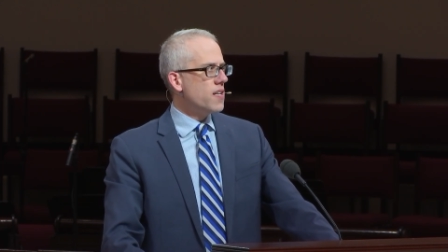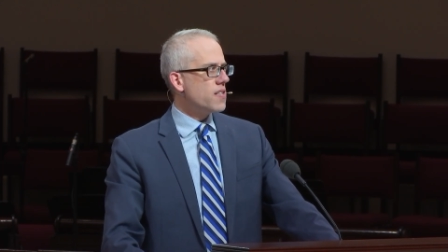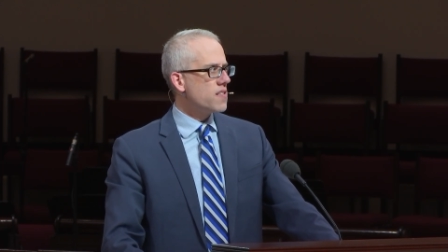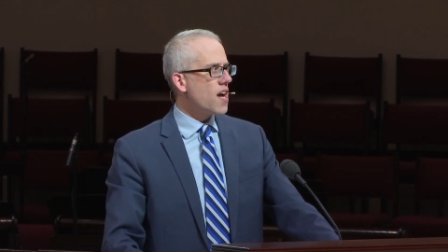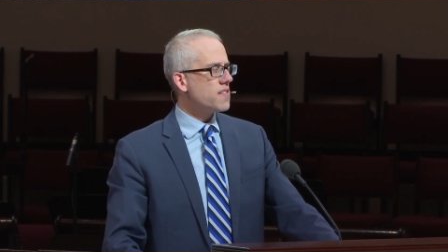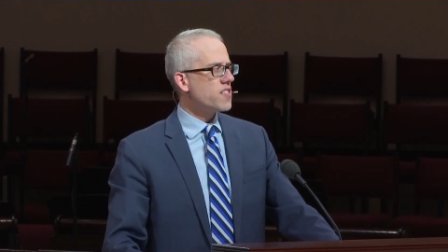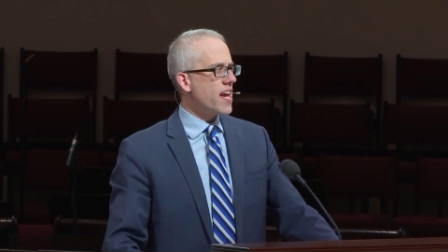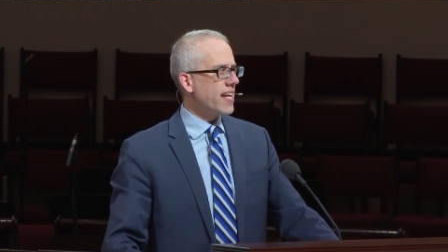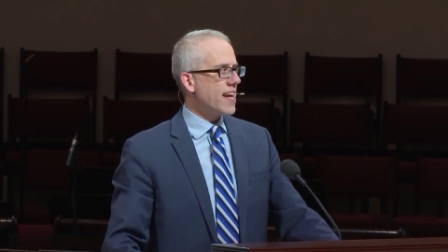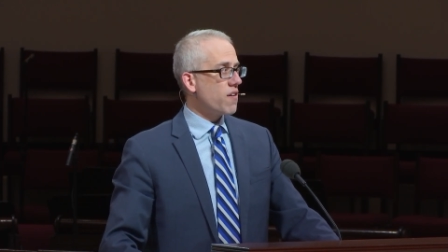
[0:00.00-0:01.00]
He's not
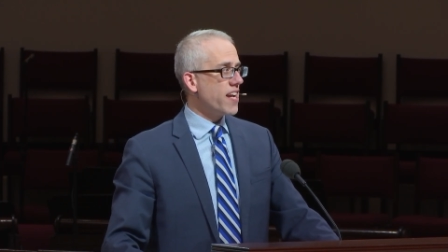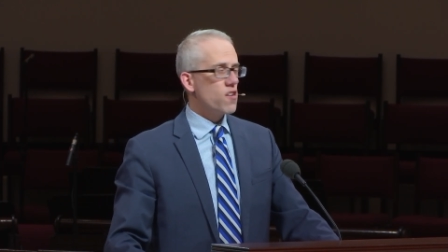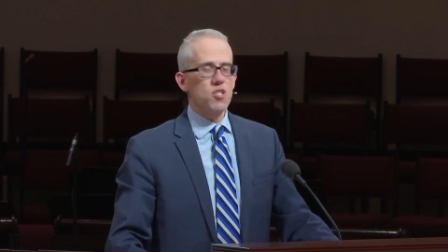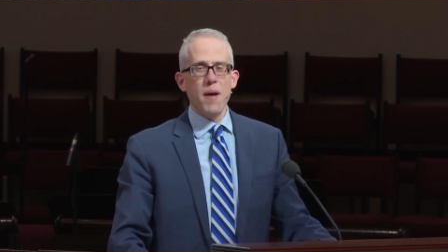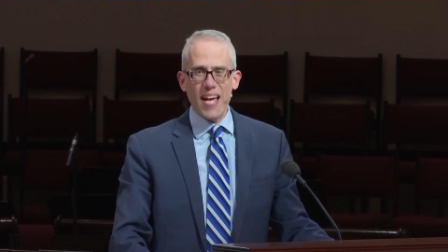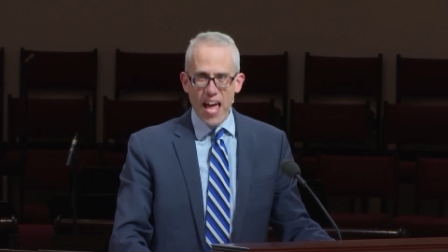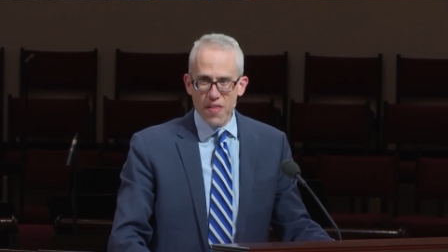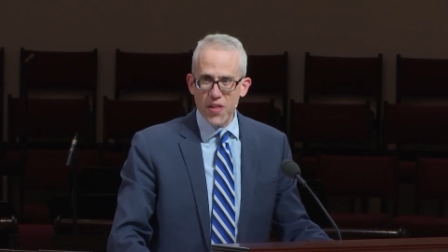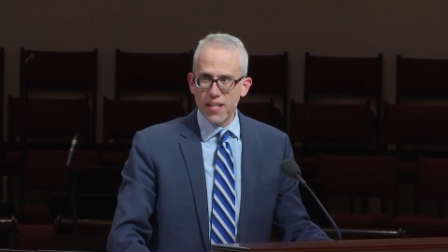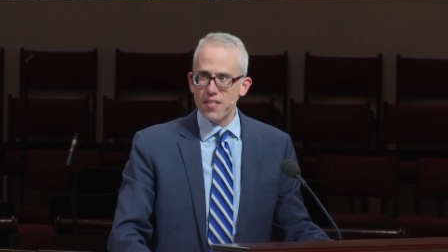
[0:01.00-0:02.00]
saying, now here's my
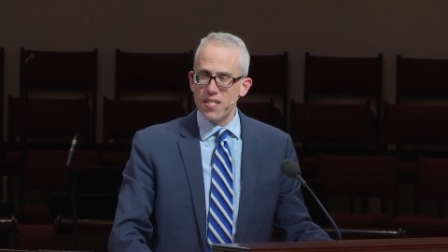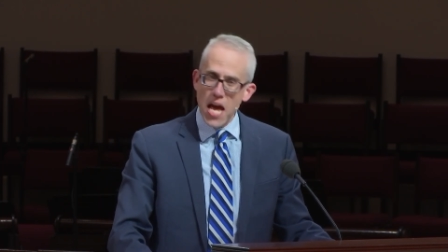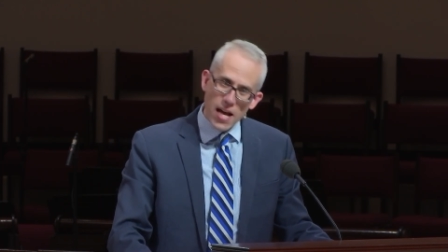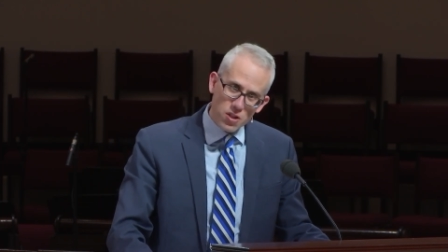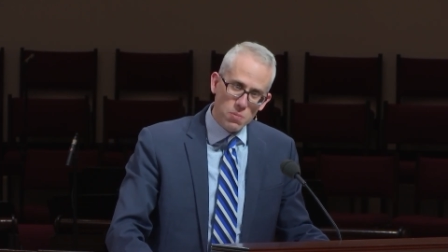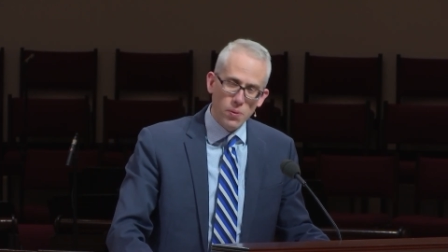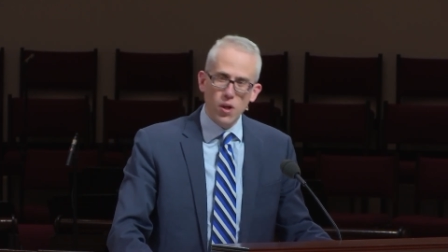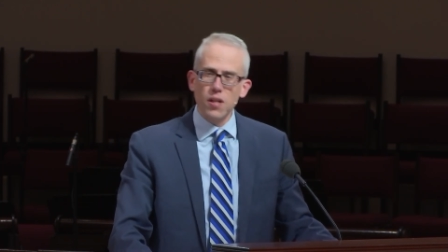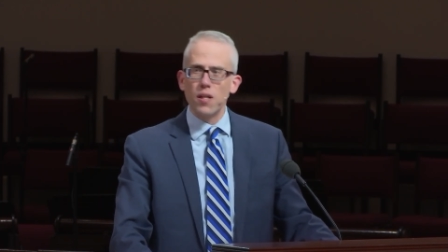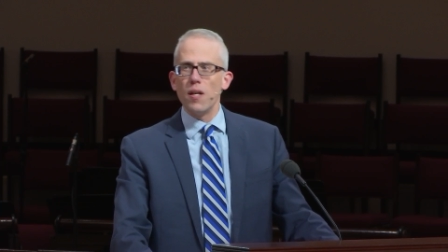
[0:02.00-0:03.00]
ethics
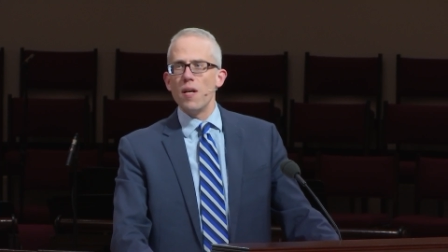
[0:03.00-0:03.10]
textbook.